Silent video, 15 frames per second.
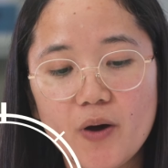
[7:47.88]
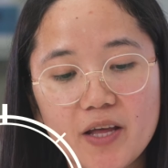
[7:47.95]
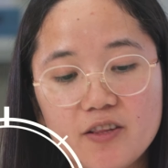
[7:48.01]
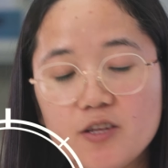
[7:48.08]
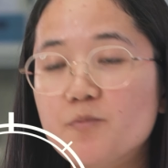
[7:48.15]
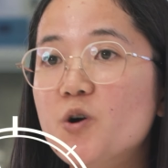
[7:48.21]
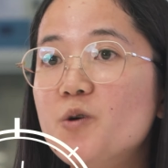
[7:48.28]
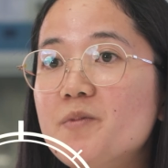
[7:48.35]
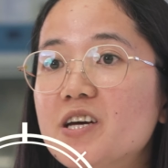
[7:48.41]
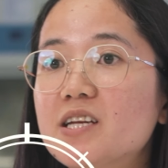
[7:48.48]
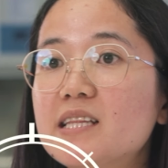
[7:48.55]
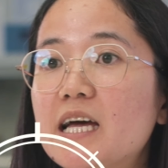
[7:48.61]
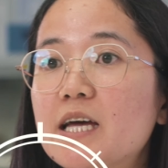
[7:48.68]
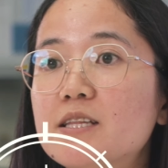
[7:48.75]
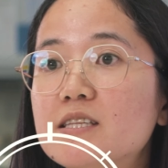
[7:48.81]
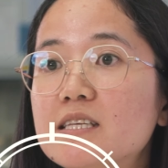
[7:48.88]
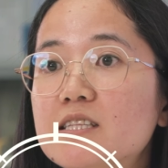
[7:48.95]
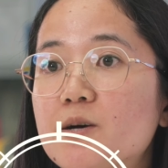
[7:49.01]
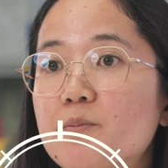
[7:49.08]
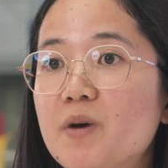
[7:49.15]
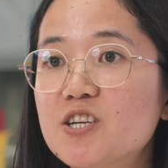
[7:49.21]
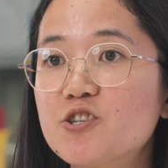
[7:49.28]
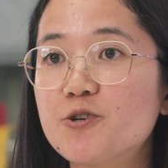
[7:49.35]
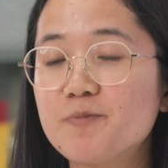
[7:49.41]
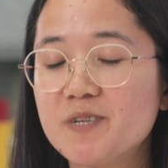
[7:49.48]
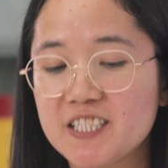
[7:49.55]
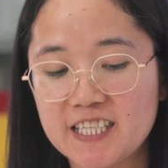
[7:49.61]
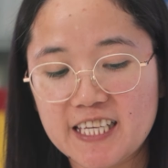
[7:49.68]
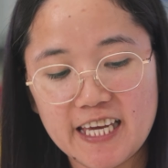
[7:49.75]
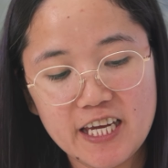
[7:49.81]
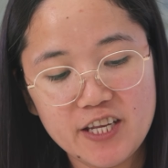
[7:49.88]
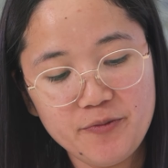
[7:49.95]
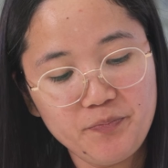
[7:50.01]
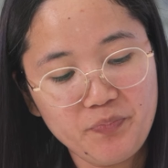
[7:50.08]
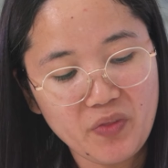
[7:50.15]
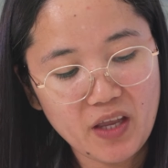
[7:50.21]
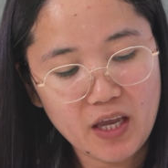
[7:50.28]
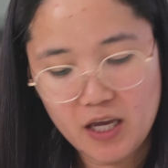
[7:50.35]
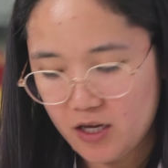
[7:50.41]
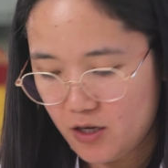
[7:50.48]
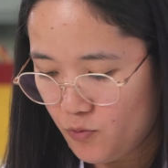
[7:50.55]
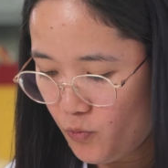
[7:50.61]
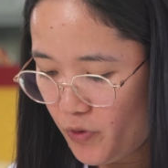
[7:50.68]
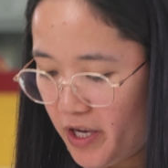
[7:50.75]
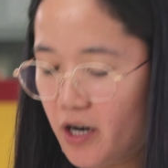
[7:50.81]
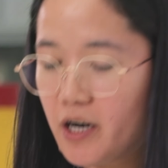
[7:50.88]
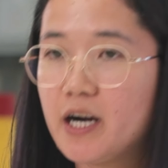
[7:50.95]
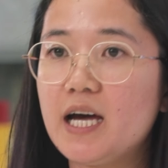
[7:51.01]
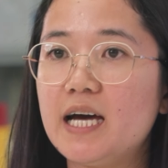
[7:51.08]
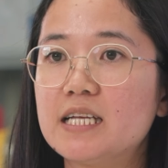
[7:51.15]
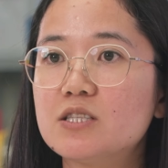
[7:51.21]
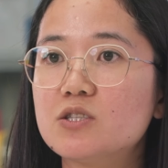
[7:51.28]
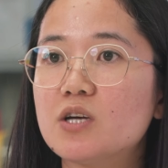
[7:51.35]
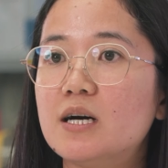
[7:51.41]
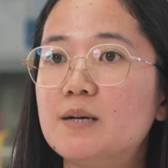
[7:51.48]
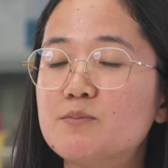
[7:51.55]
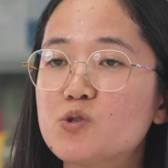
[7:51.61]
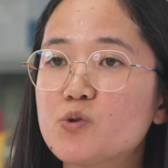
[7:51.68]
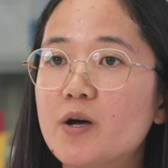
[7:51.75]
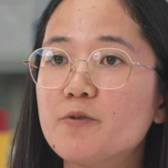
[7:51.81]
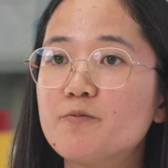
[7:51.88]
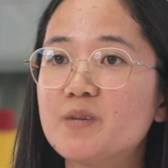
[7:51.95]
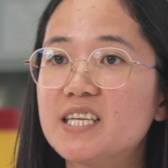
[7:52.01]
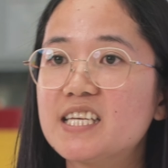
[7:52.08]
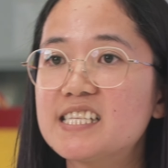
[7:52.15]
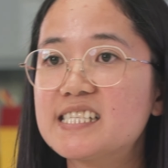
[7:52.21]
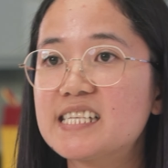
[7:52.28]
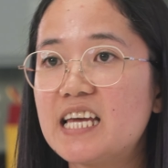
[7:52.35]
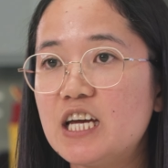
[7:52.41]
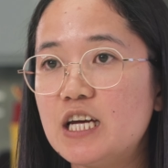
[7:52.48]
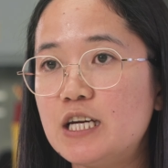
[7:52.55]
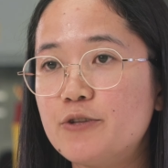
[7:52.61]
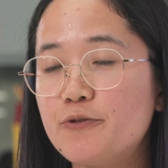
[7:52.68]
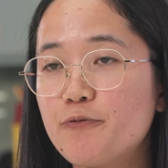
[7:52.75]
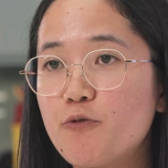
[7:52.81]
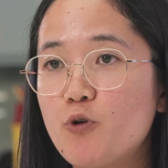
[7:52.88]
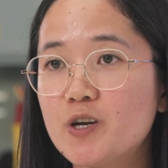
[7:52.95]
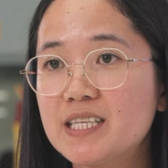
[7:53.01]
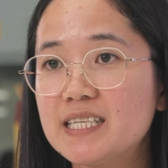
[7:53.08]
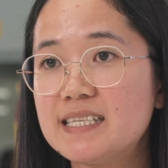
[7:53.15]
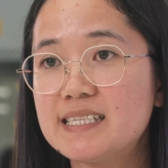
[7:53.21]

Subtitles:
at the moment, I did the measurement again, and we are at 12 minutes and 40